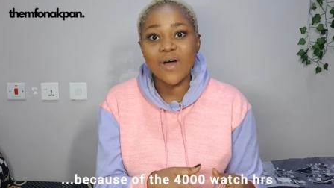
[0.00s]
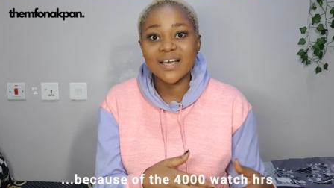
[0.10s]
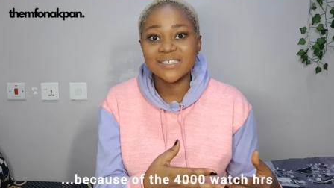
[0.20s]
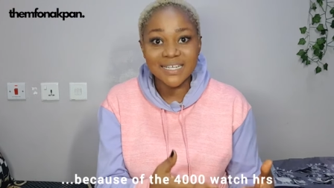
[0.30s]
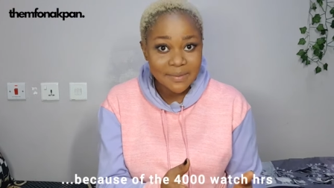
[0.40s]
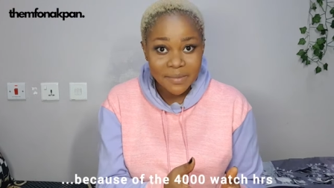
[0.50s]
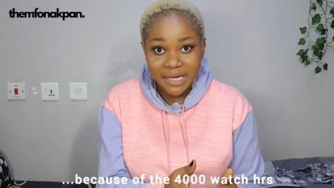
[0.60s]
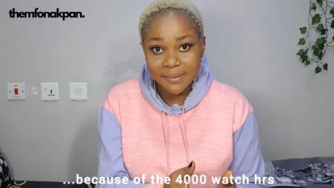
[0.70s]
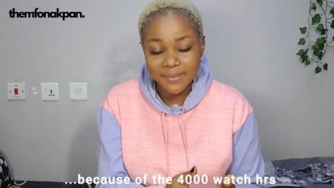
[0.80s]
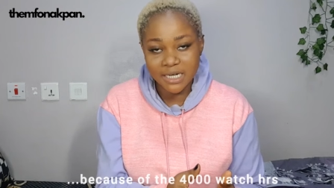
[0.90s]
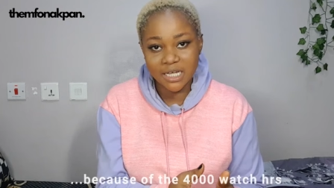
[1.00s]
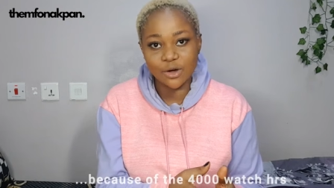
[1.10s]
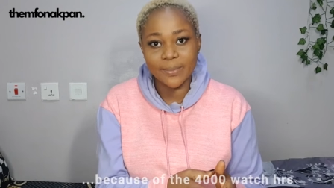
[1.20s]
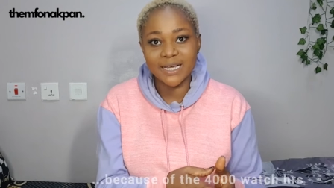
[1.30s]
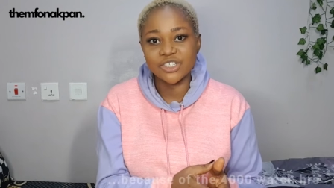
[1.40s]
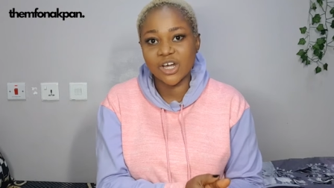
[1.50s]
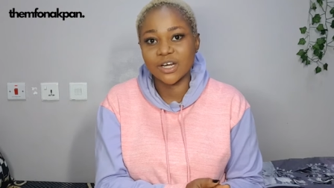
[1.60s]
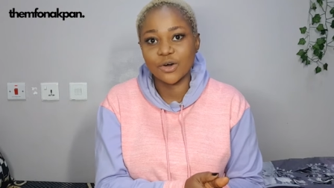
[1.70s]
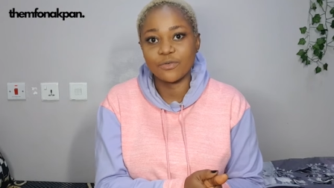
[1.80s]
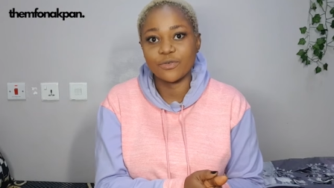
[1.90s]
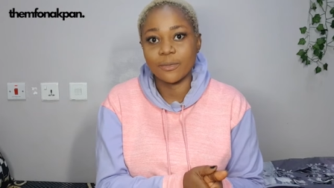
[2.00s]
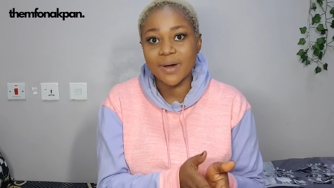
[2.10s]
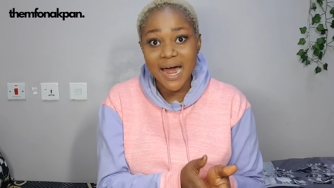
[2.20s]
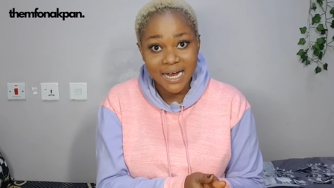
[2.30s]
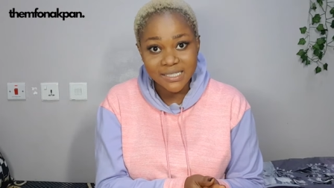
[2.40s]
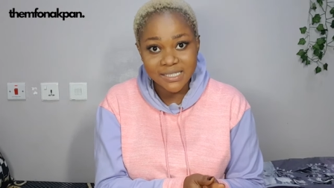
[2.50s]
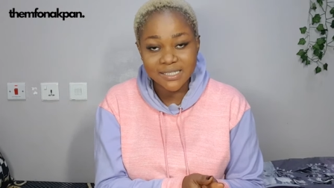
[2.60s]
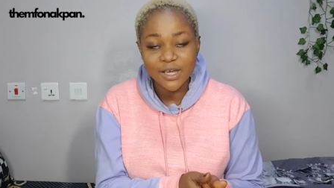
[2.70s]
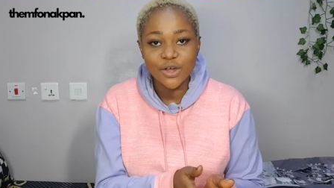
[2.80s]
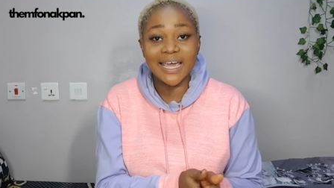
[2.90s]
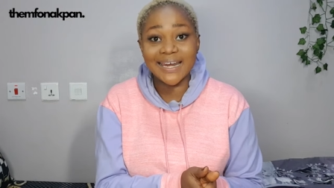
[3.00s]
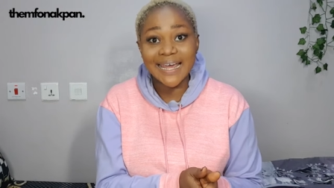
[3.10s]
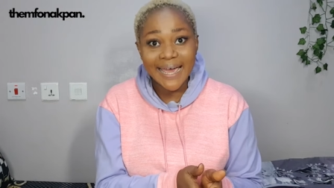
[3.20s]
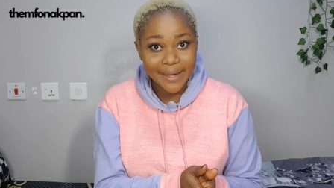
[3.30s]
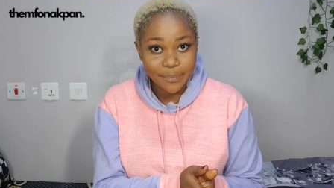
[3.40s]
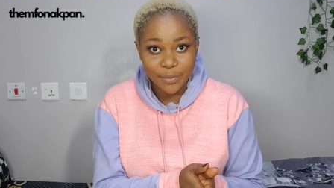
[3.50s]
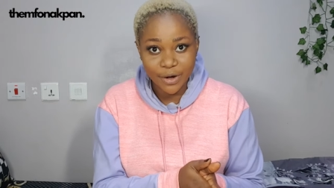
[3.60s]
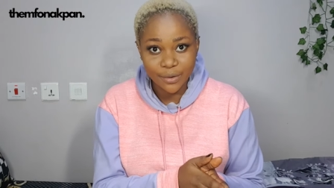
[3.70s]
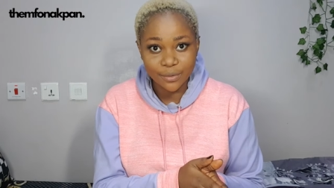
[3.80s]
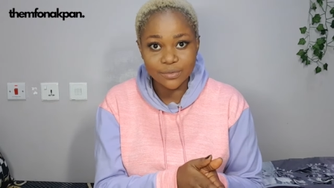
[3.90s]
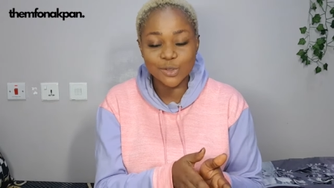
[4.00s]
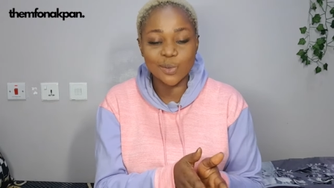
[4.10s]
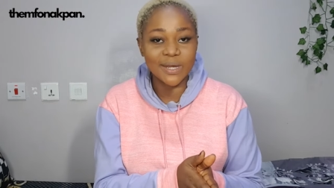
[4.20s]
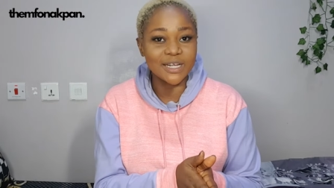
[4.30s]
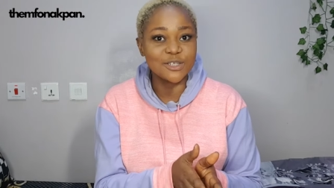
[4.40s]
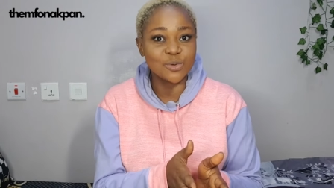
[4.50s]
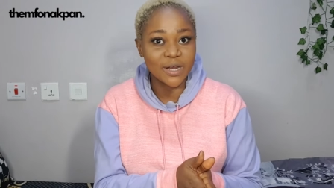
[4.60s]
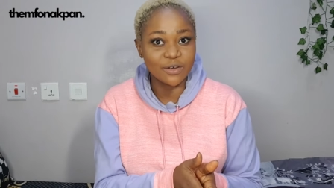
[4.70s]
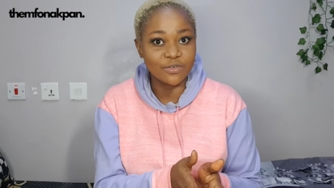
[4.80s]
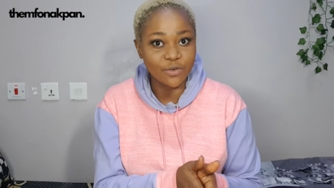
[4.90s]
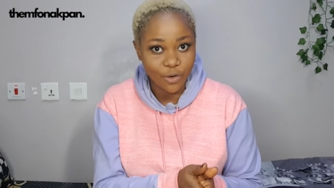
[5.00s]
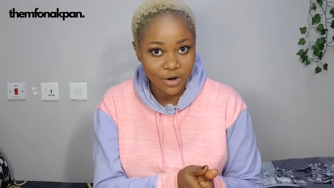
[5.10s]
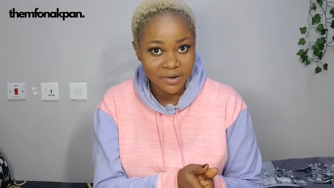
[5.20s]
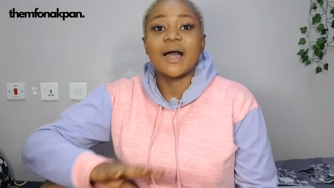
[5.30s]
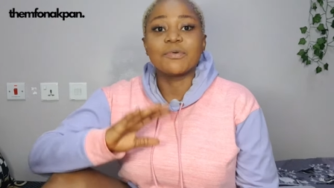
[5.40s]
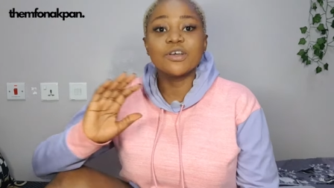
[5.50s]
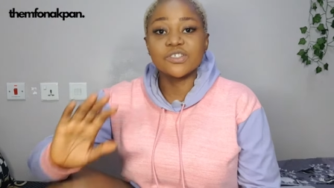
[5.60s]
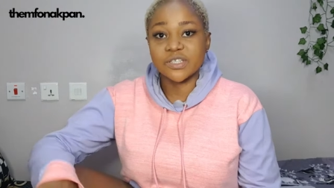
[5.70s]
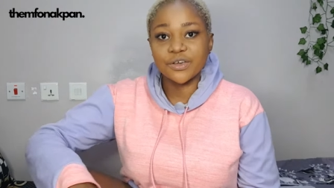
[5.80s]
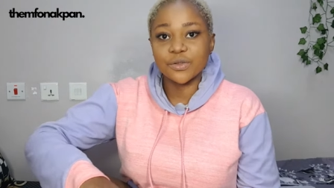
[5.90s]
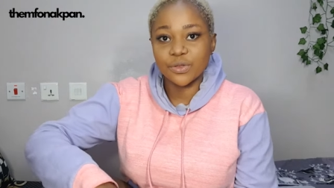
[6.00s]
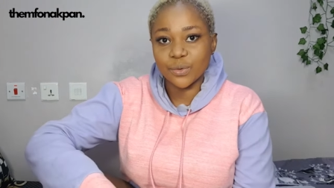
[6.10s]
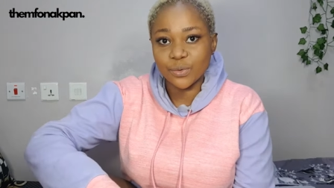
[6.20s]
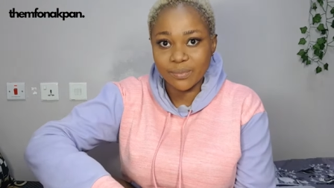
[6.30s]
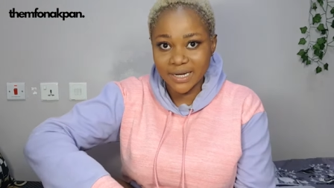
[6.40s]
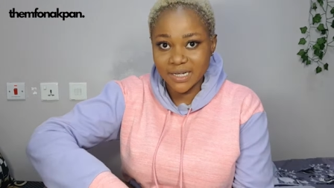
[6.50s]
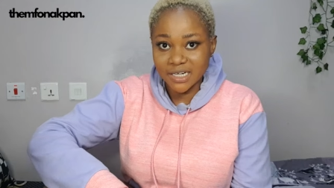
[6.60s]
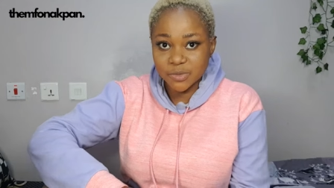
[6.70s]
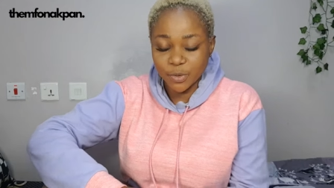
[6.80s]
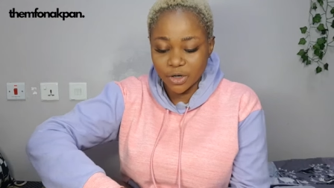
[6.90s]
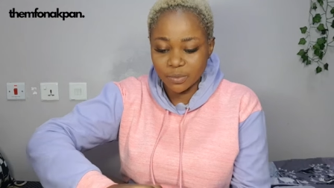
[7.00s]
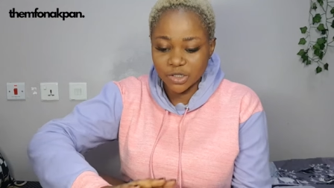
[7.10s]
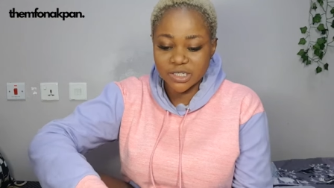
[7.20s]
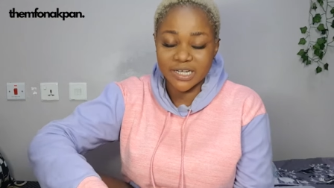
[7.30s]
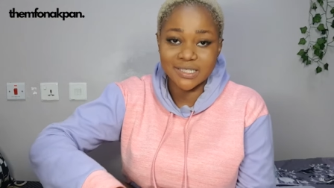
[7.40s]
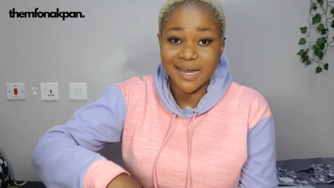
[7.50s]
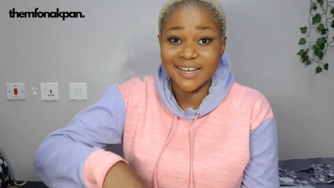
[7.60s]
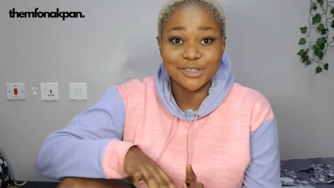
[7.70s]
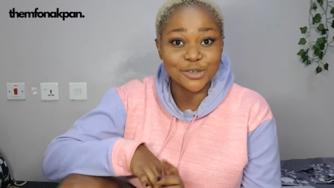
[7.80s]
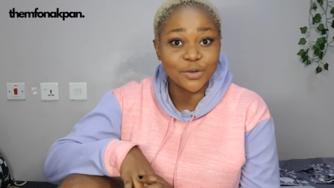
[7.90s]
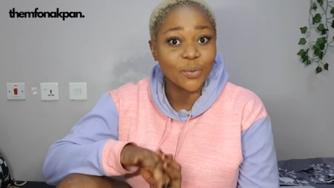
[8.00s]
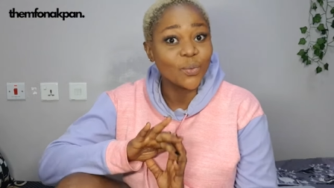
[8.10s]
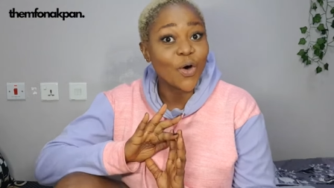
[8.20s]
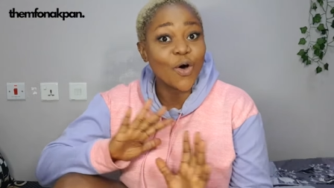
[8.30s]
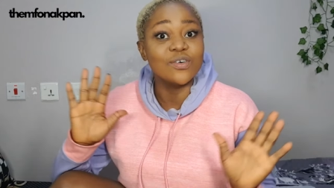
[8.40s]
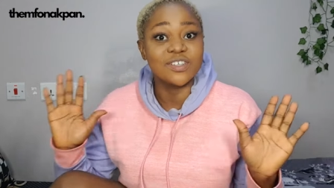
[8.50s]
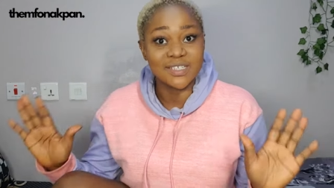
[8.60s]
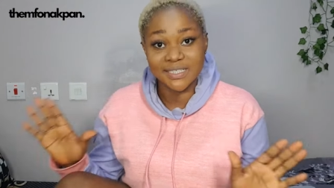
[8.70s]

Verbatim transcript: so I started making money on my channel from ads in April 2024. I'm going to take you through my dashboard much later. I show you all the